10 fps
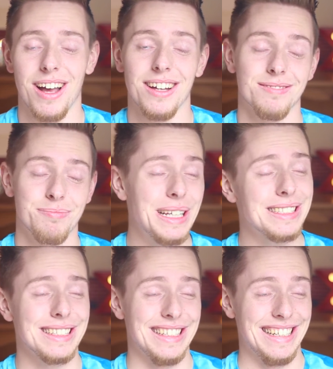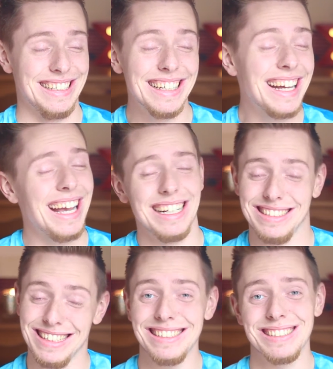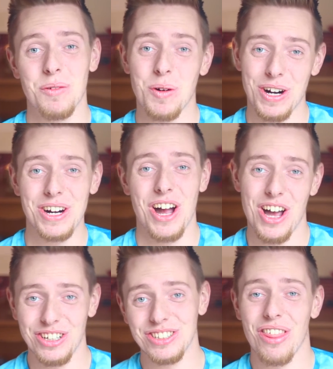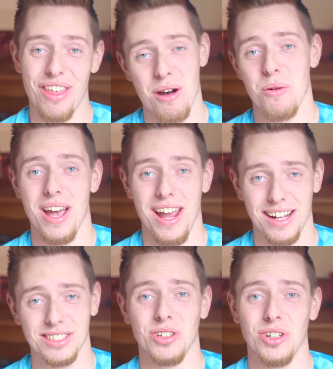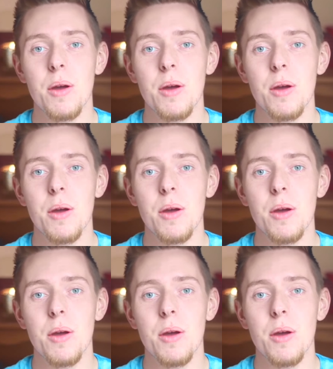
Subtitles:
And basically, it didn't work out that way at all.